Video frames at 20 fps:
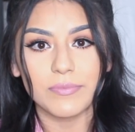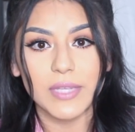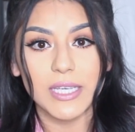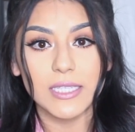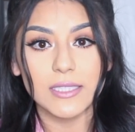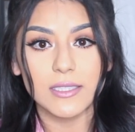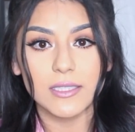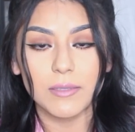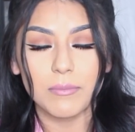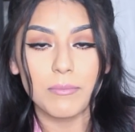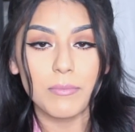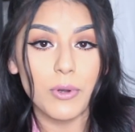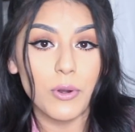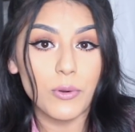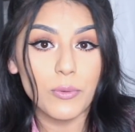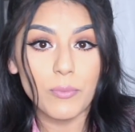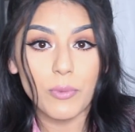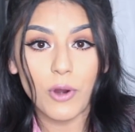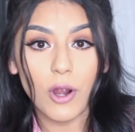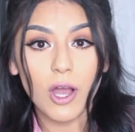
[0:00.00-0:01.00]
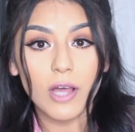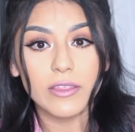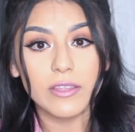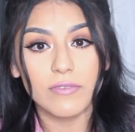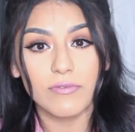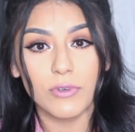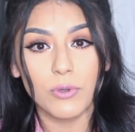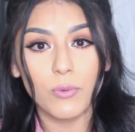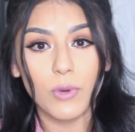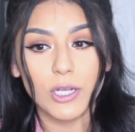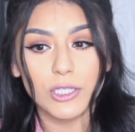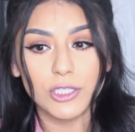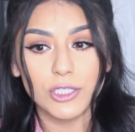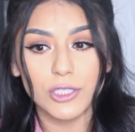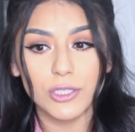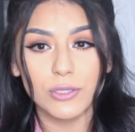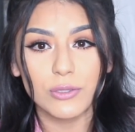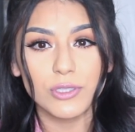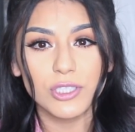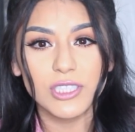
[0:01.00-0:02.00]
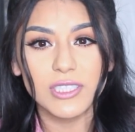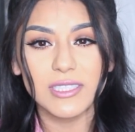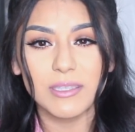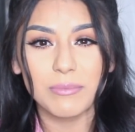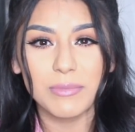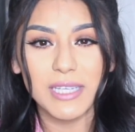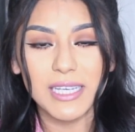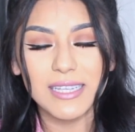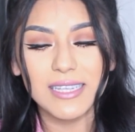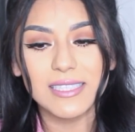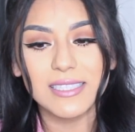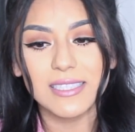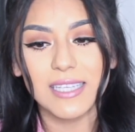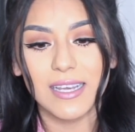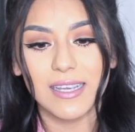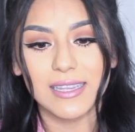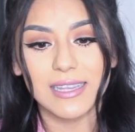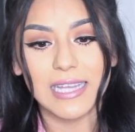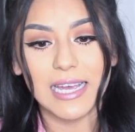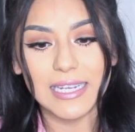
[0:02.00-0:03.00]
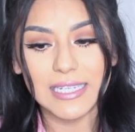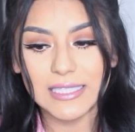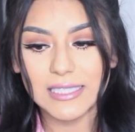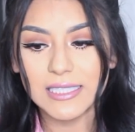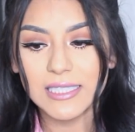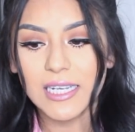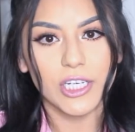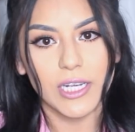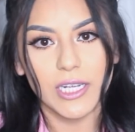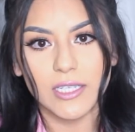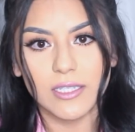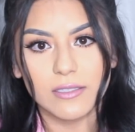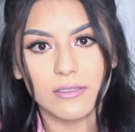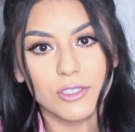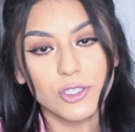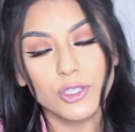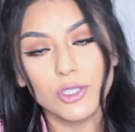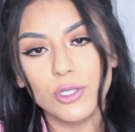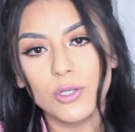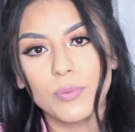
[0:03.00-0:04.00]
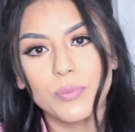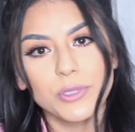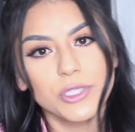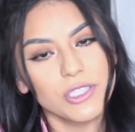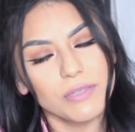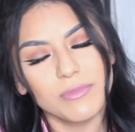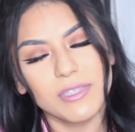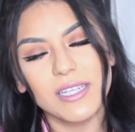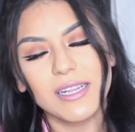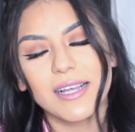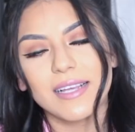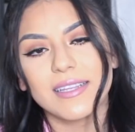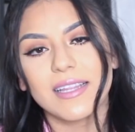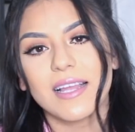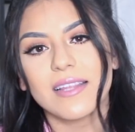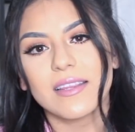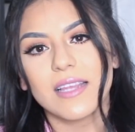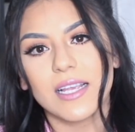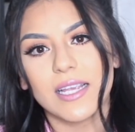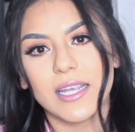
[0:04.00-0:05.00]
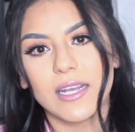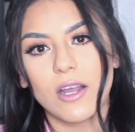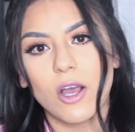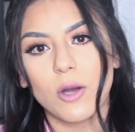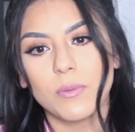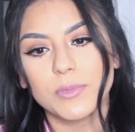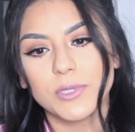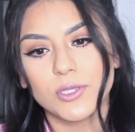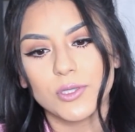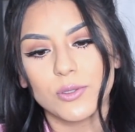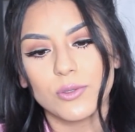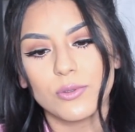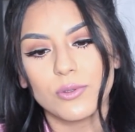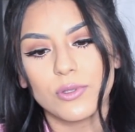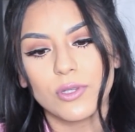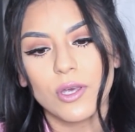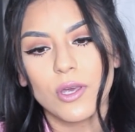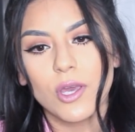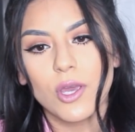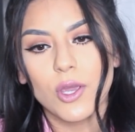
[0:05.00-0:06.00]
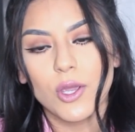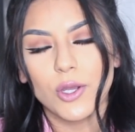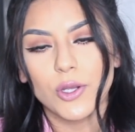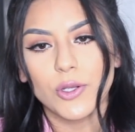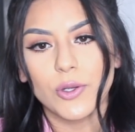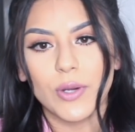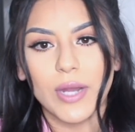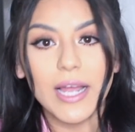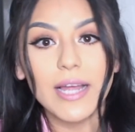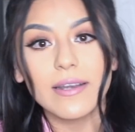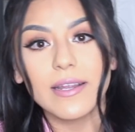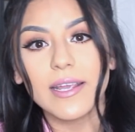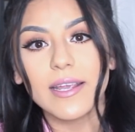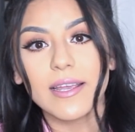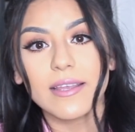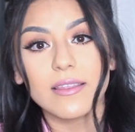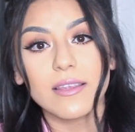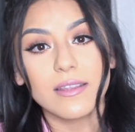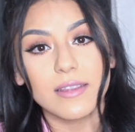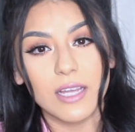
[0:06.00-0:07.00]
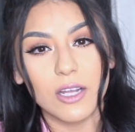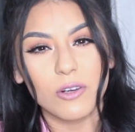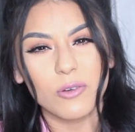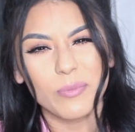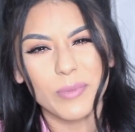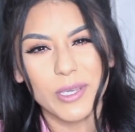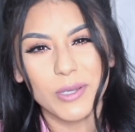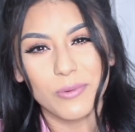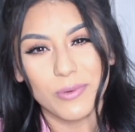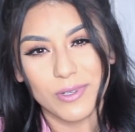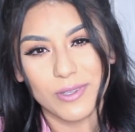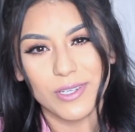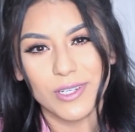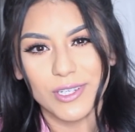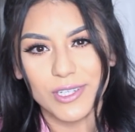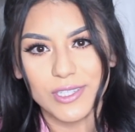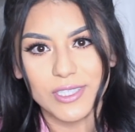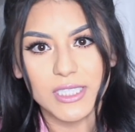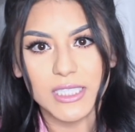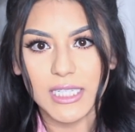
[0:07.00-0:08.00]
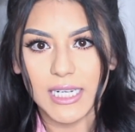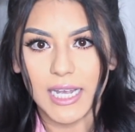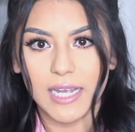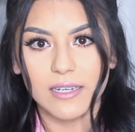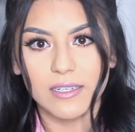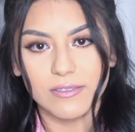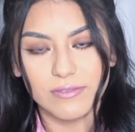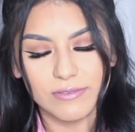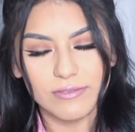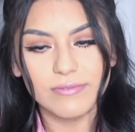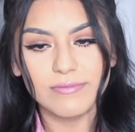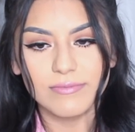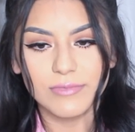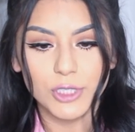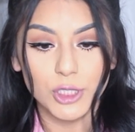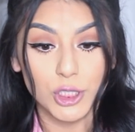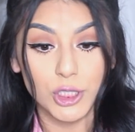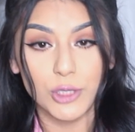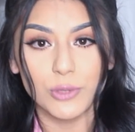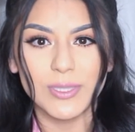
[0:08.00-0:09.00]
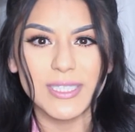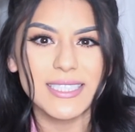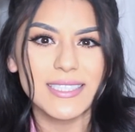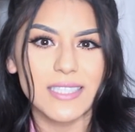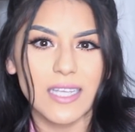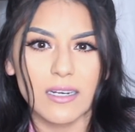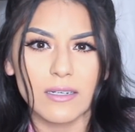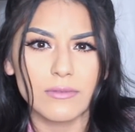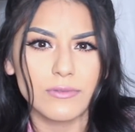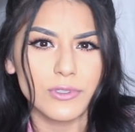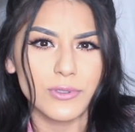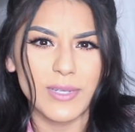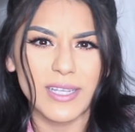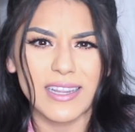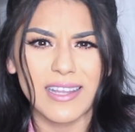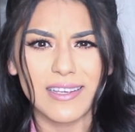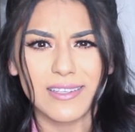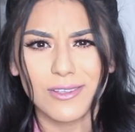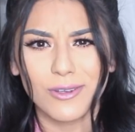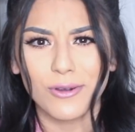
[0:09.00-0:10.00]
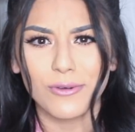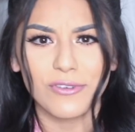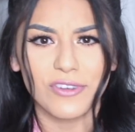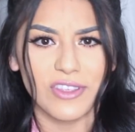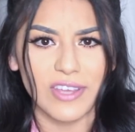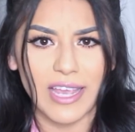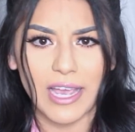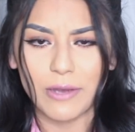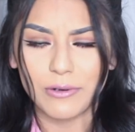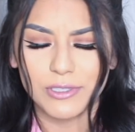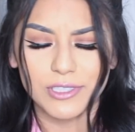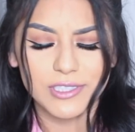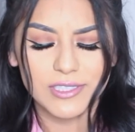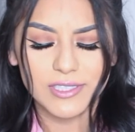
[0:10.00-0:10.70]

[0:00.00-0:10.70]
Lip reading: eat some bone broth if you want to, just something that's like light chicken soup or something like that that can help soothe your headache. I think that'll be really good to kind of do instead of doing like the over-the-counter